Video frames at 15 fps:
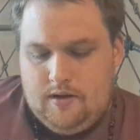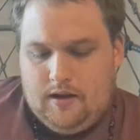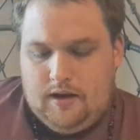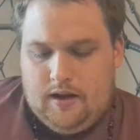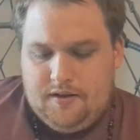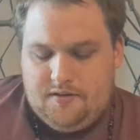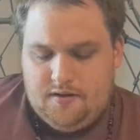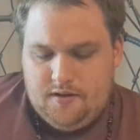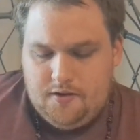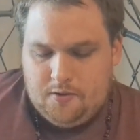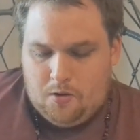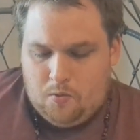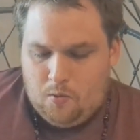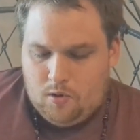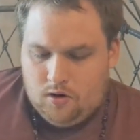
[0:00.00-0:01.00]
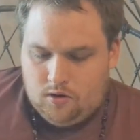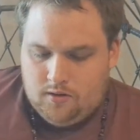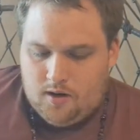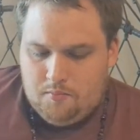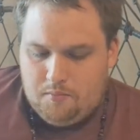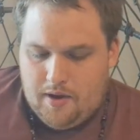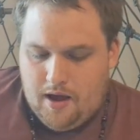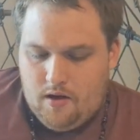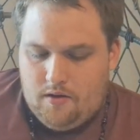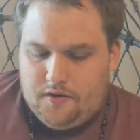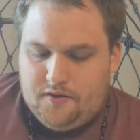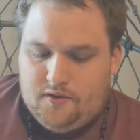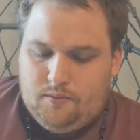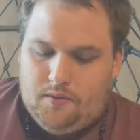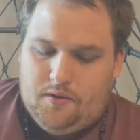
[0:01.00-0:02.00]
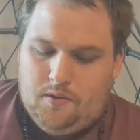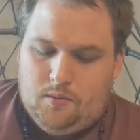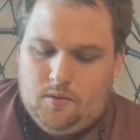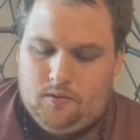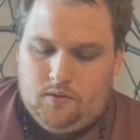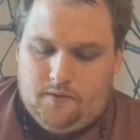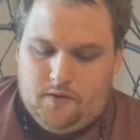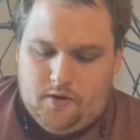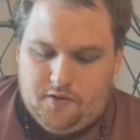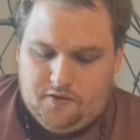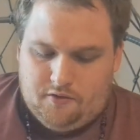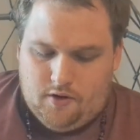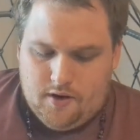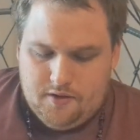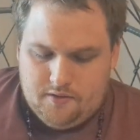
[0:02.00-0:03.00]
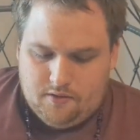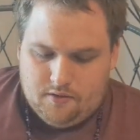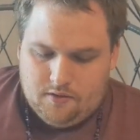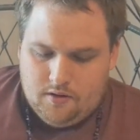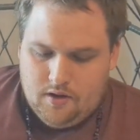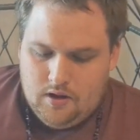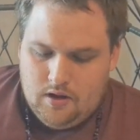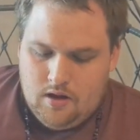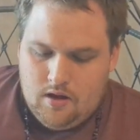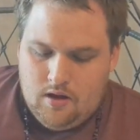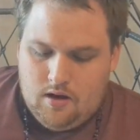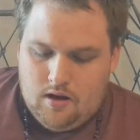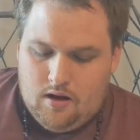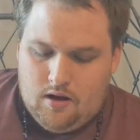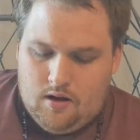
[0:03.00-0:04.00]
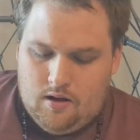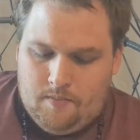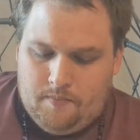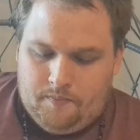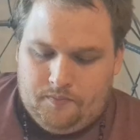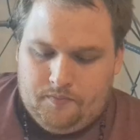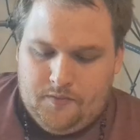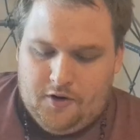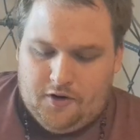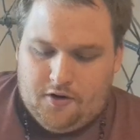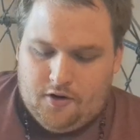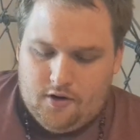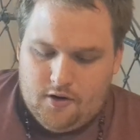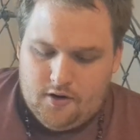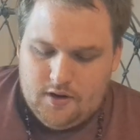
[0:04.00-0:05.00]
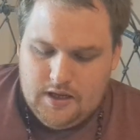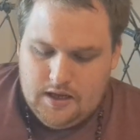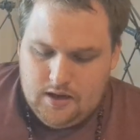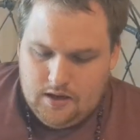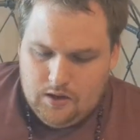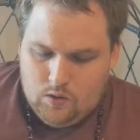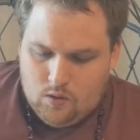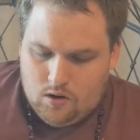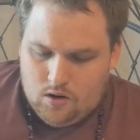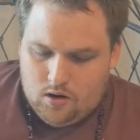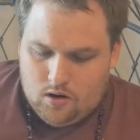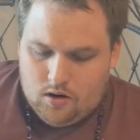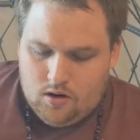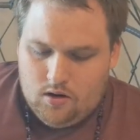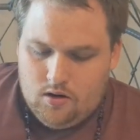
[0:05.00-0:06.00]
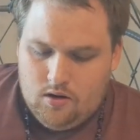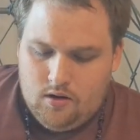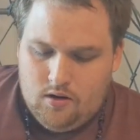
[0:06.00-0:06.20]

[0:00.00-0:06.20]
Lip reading: and I see your world unbalanced with the World reversed, right? So you're currently your